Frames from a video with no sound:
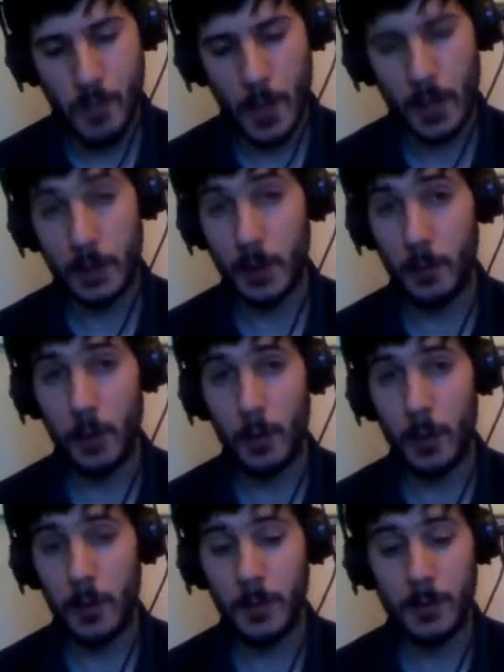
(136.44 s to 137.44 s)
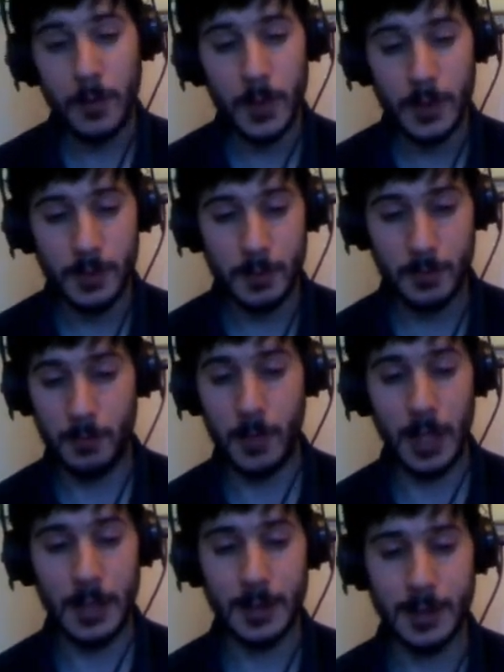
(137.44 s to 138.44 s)
No problem.
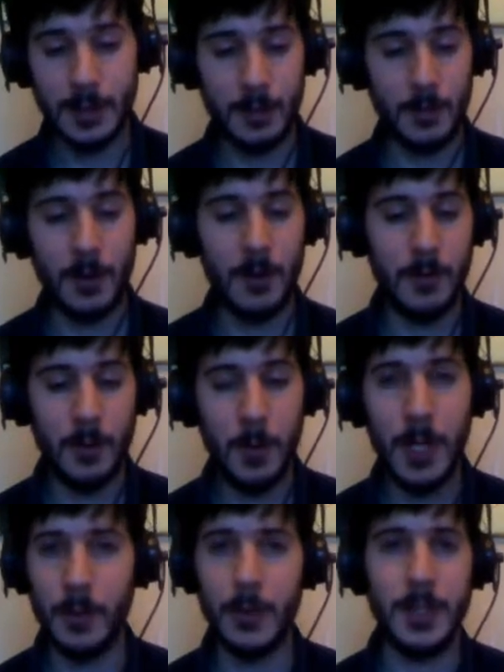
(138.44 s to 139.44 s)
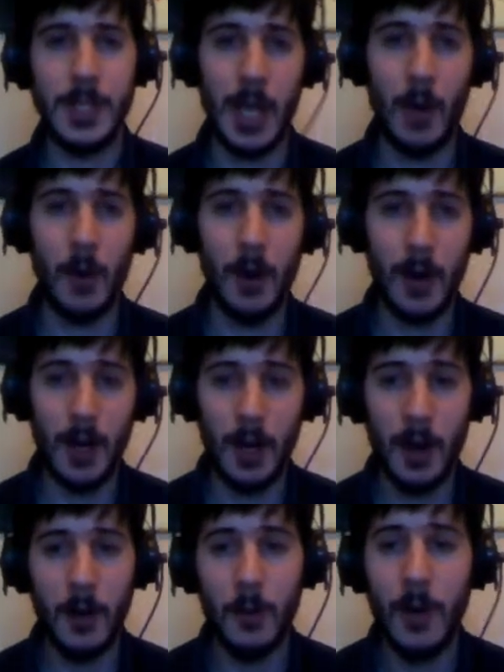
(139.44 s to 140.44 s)
Means I've got nothing to beat you. Just see how high I can go.